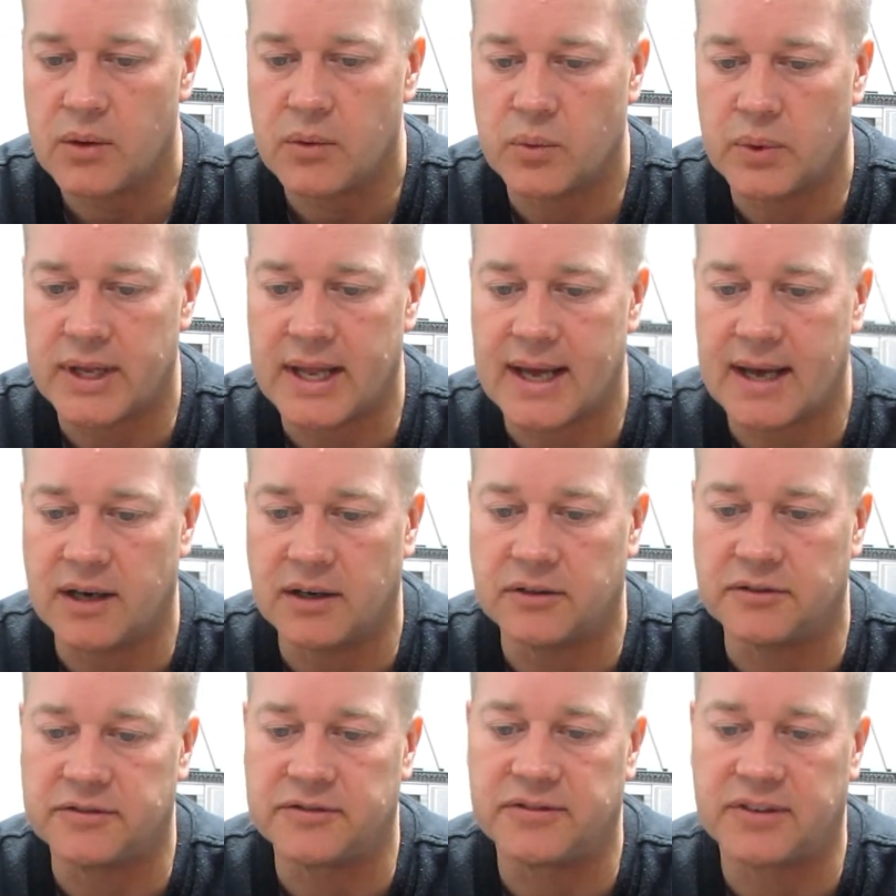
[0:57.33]
We
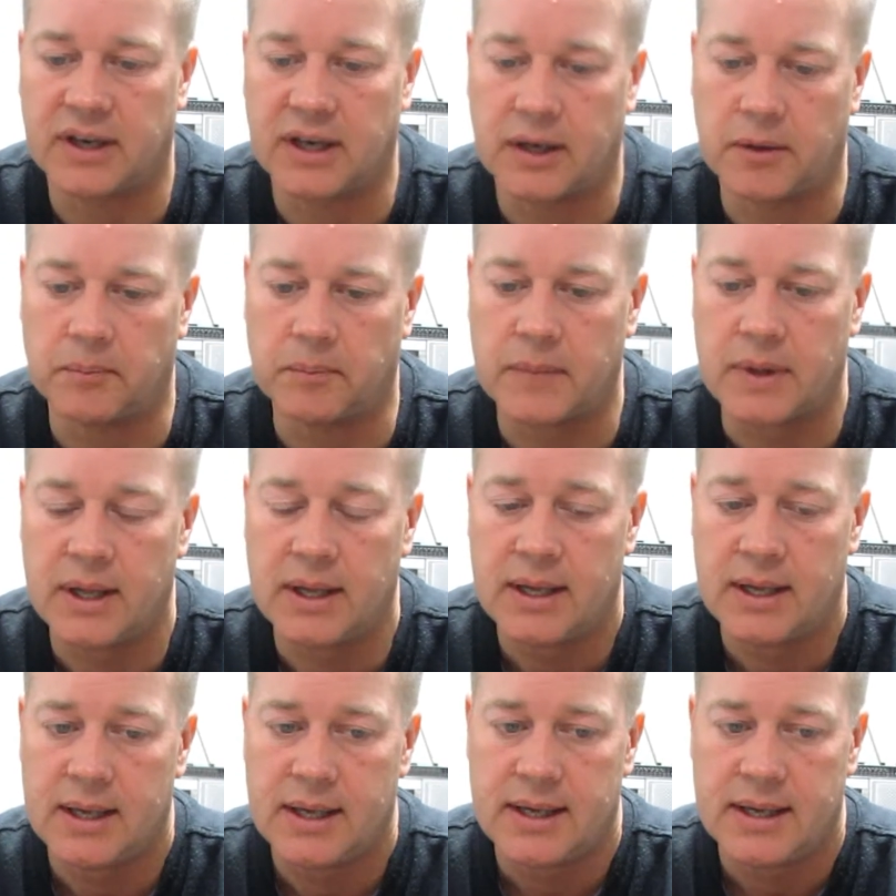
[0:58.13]
have
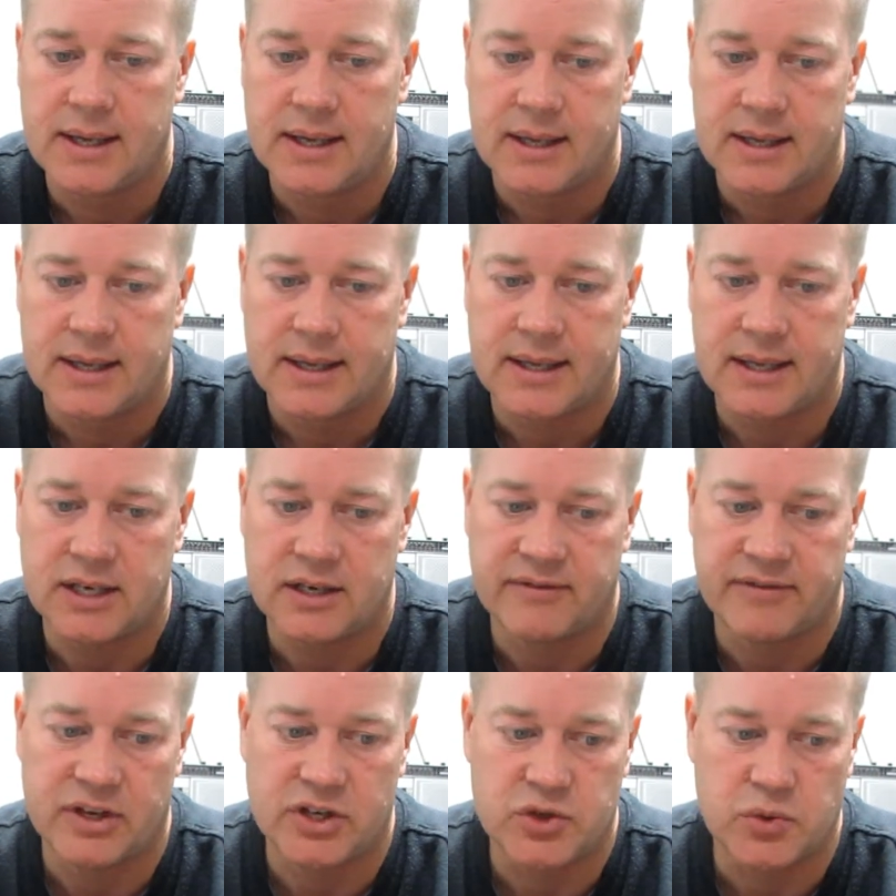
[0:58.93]

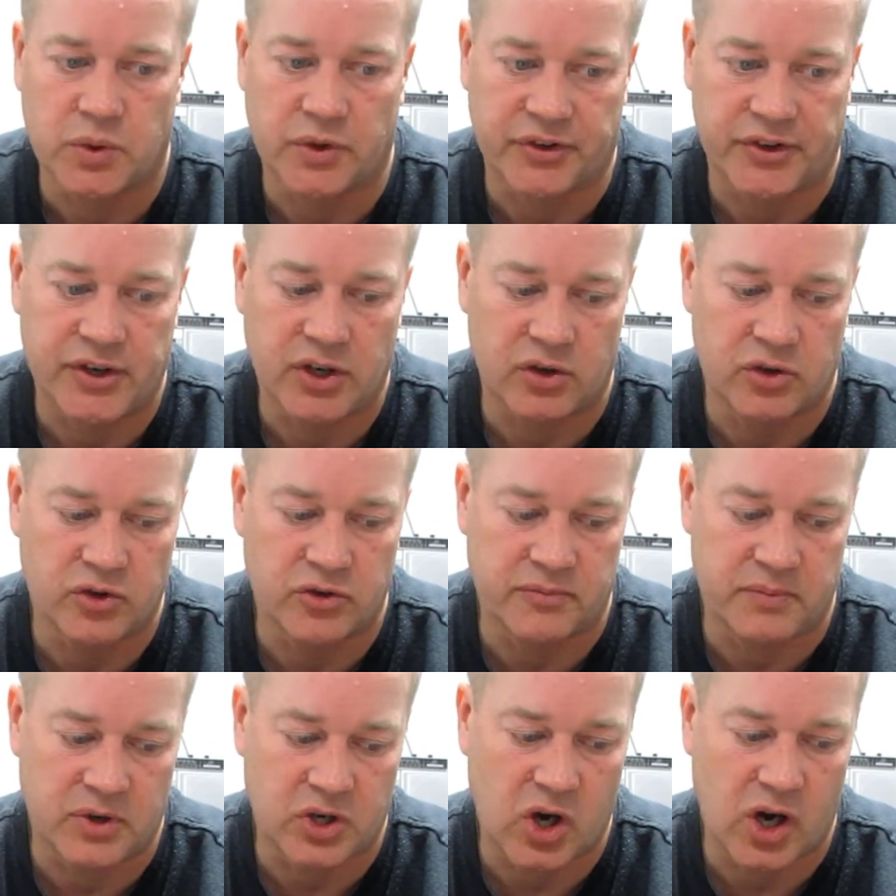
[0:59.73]
individuals here
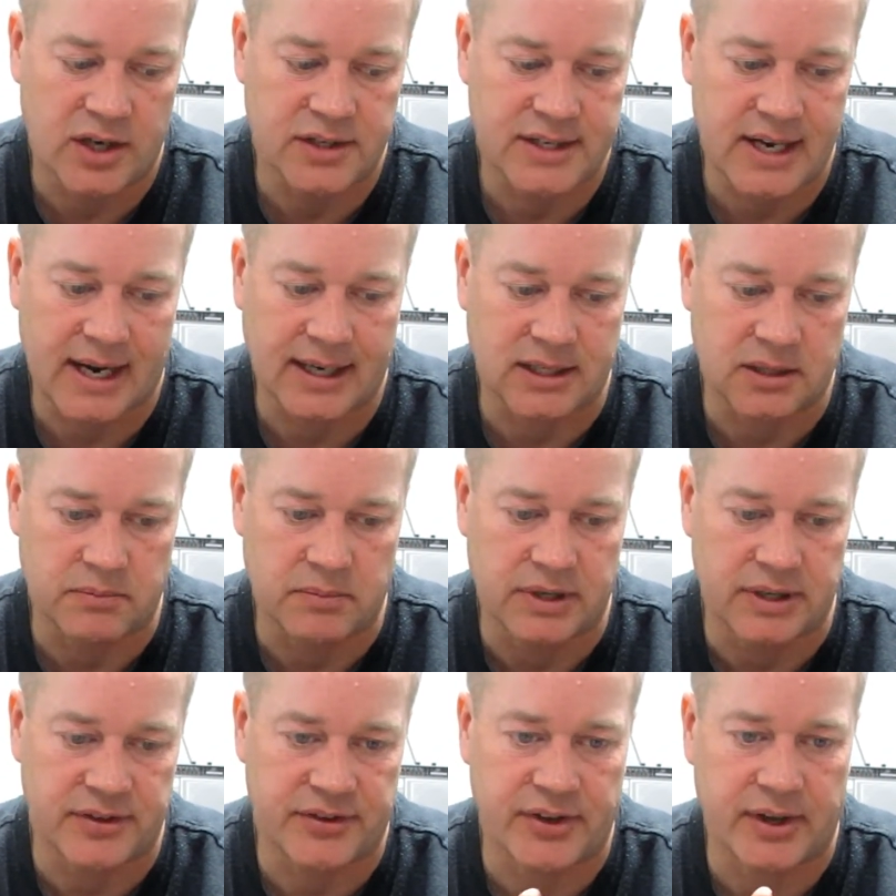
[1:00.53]
who've contacted
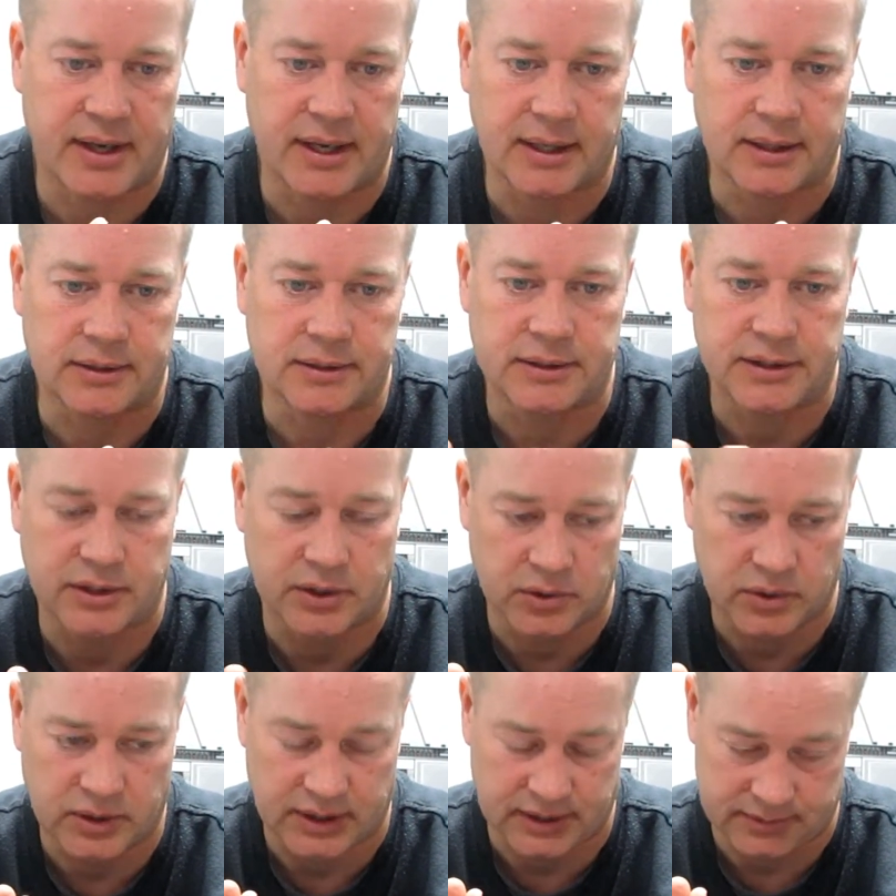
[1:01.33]
me saying, you
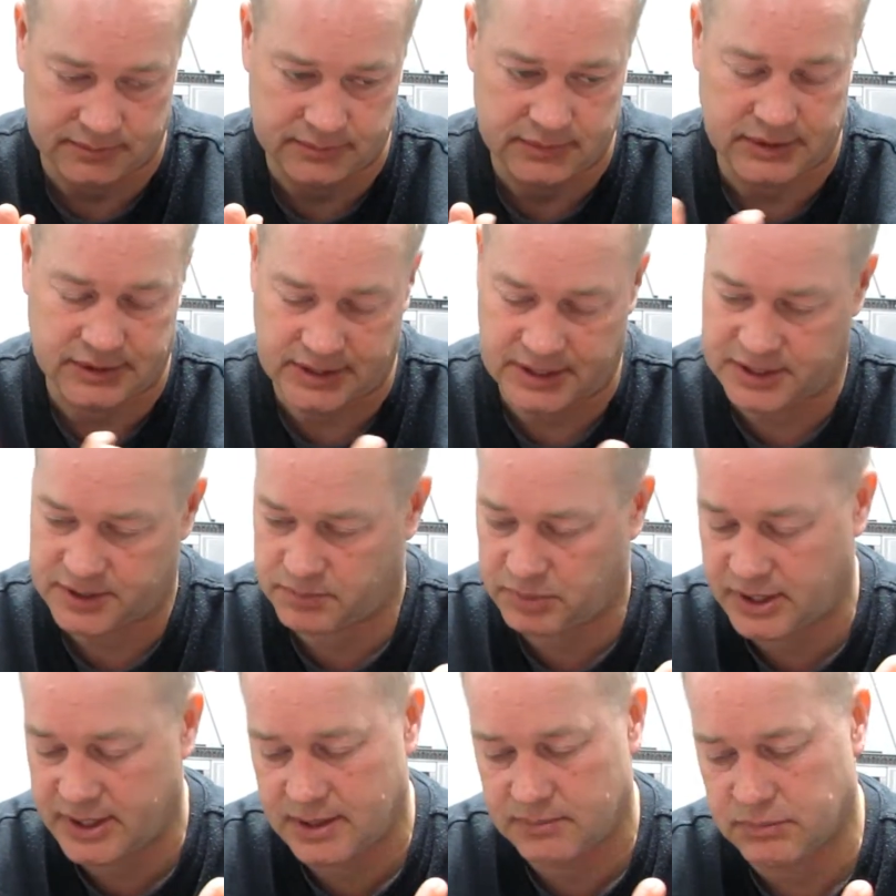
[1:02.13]
know, I need a
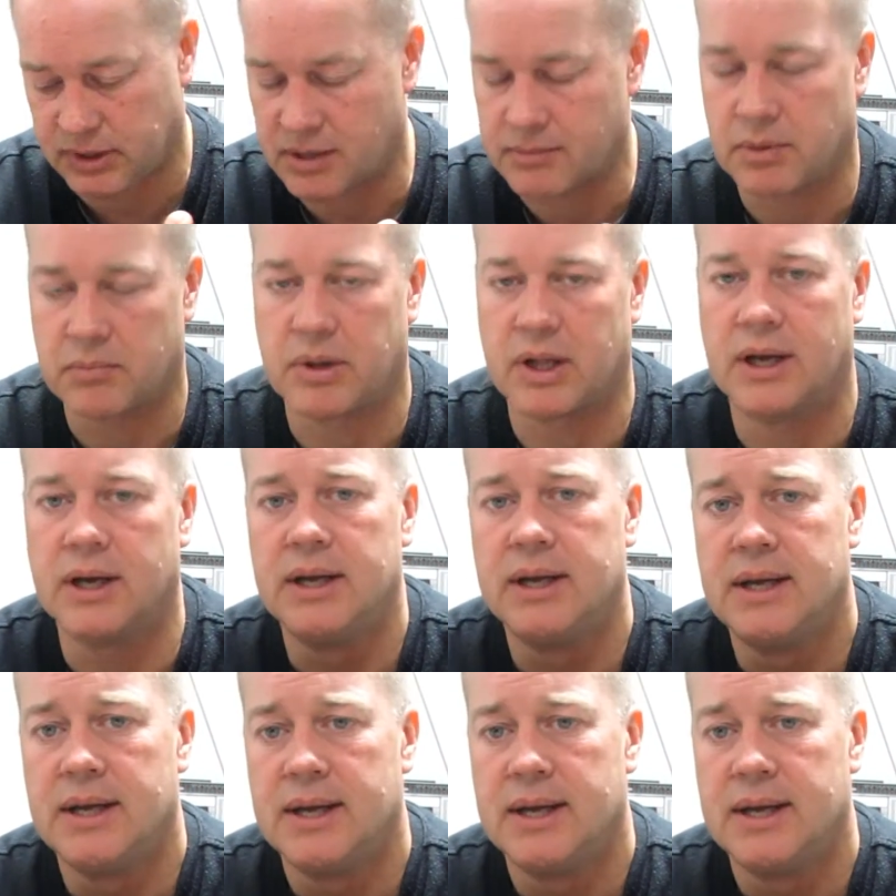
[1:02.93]
splint, blah, blah, blah.